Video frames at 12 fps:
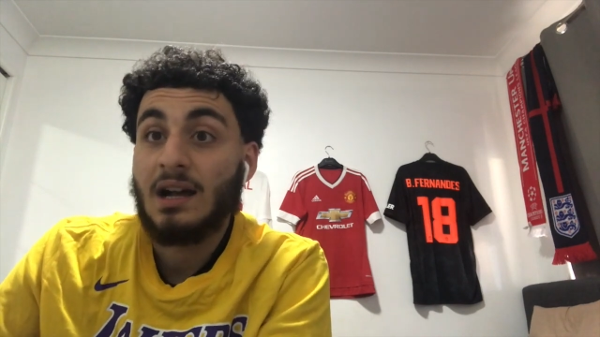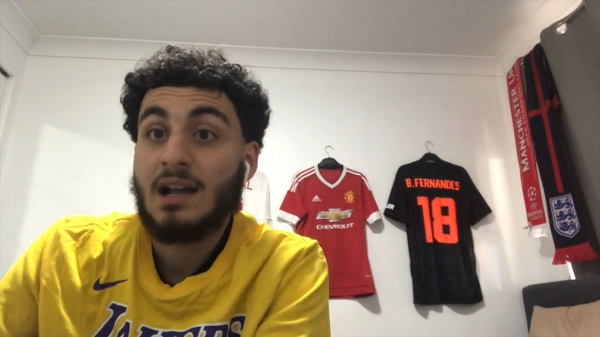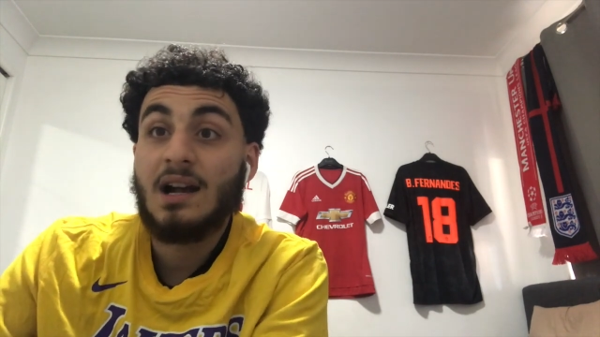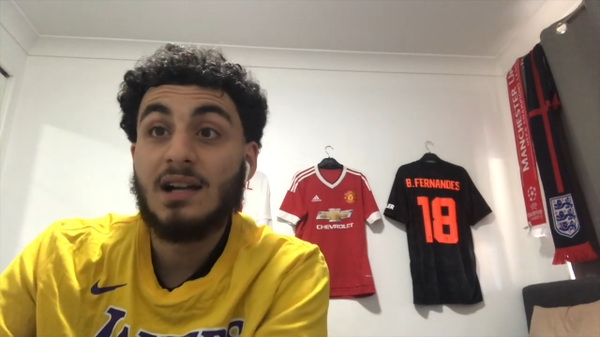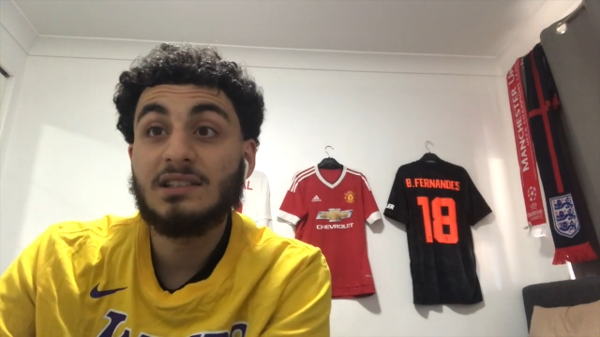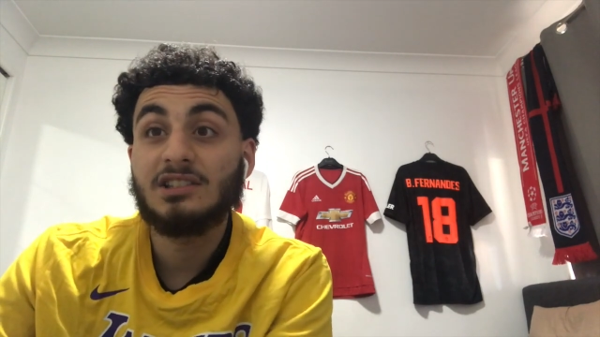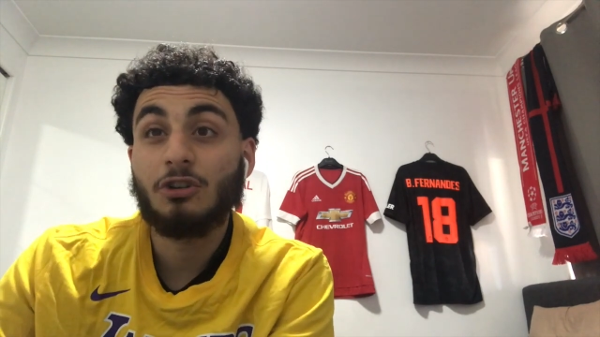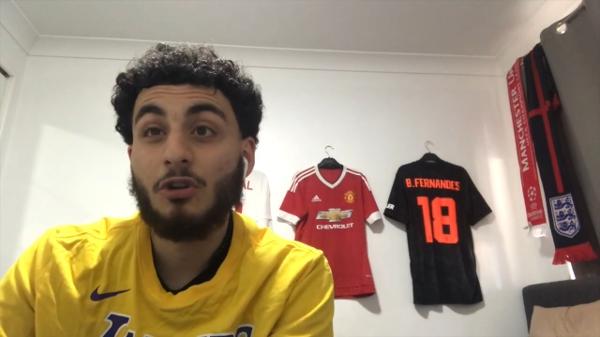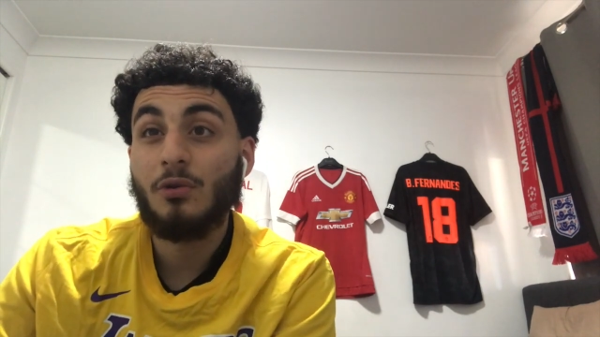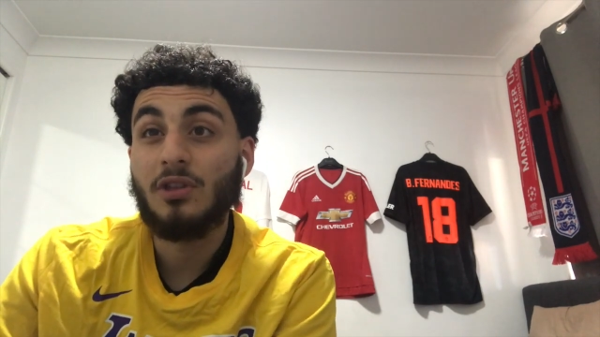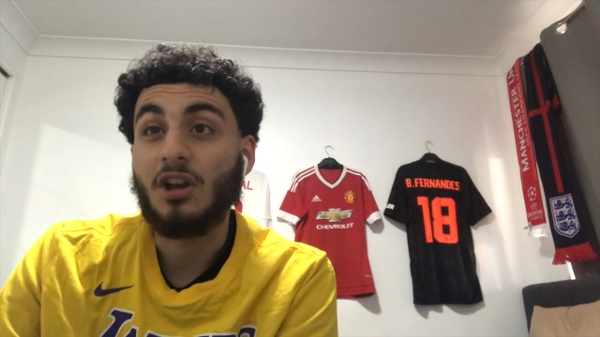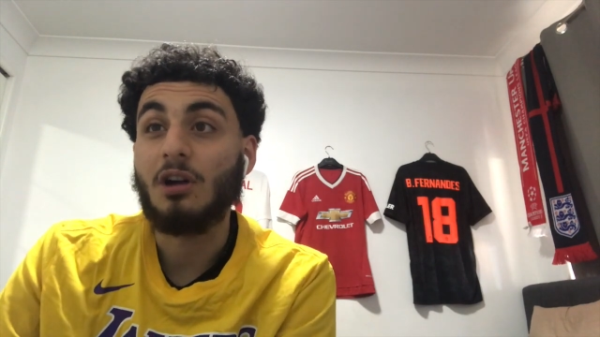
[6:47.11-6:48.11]
can't disagree
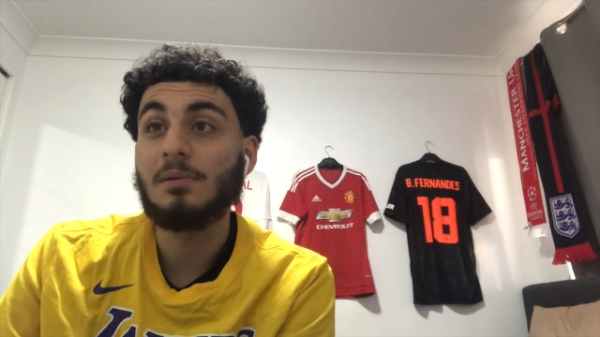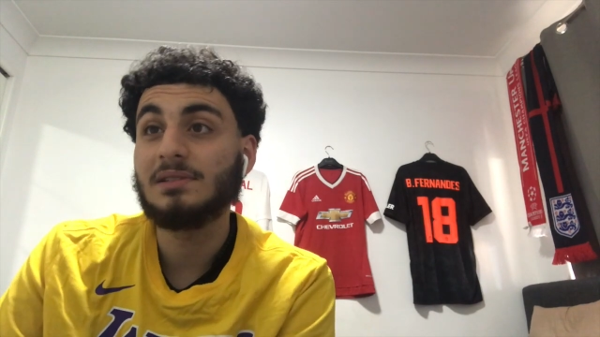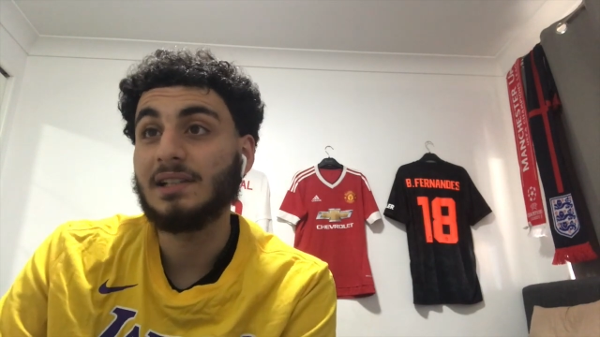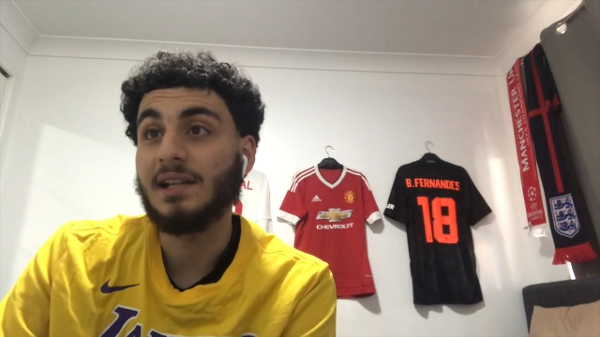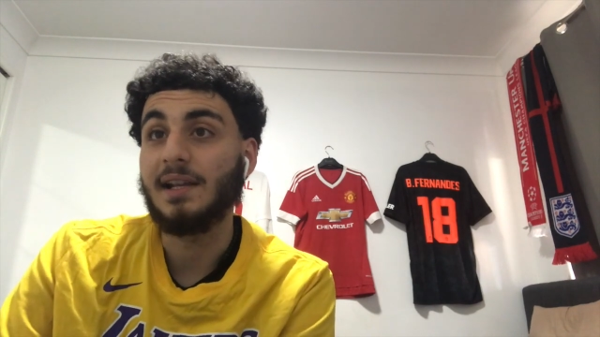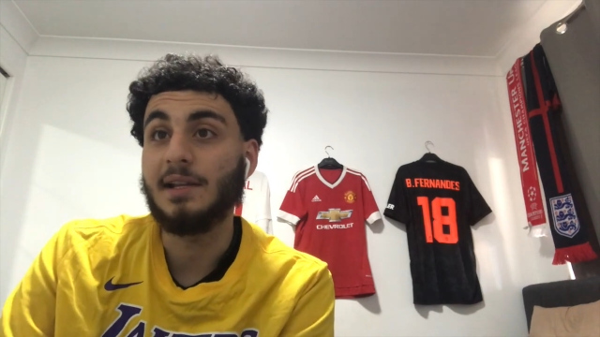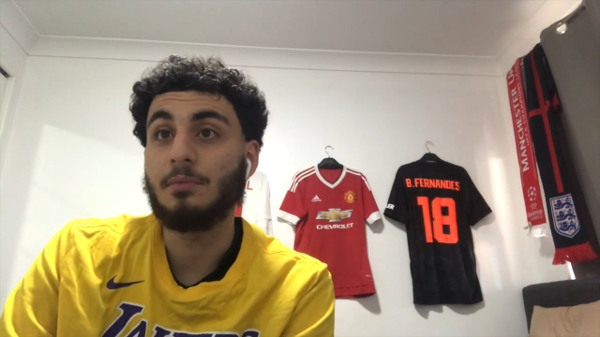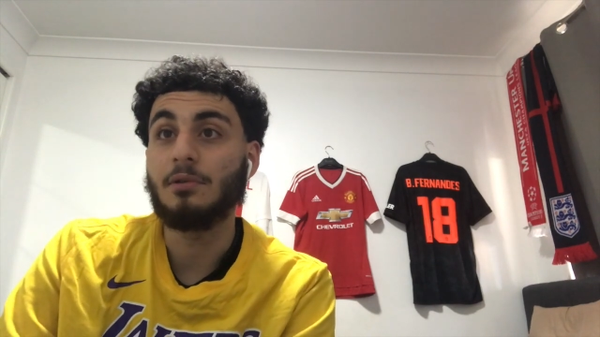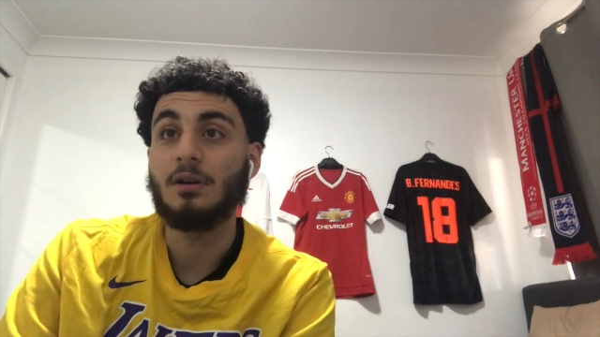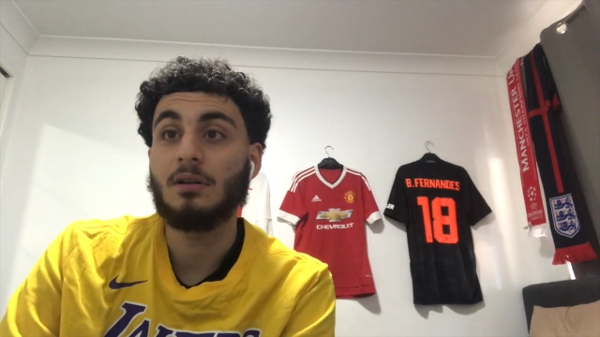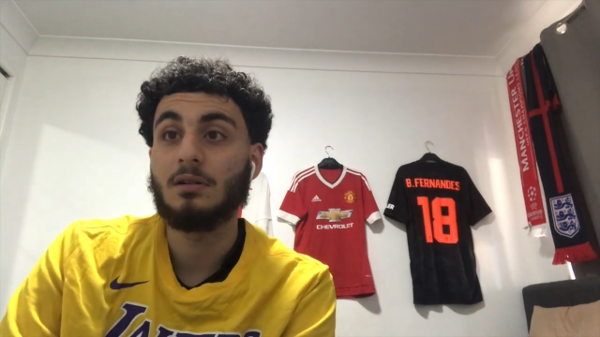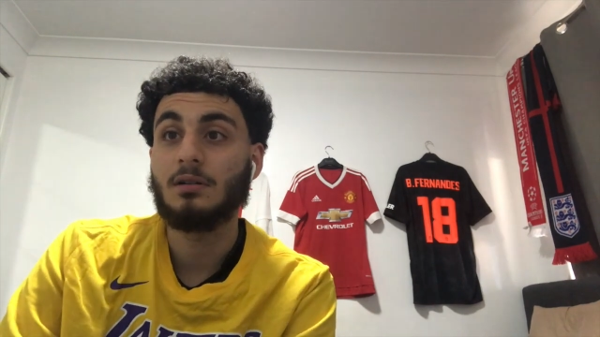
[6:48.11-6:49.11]
with the commentator here, bro.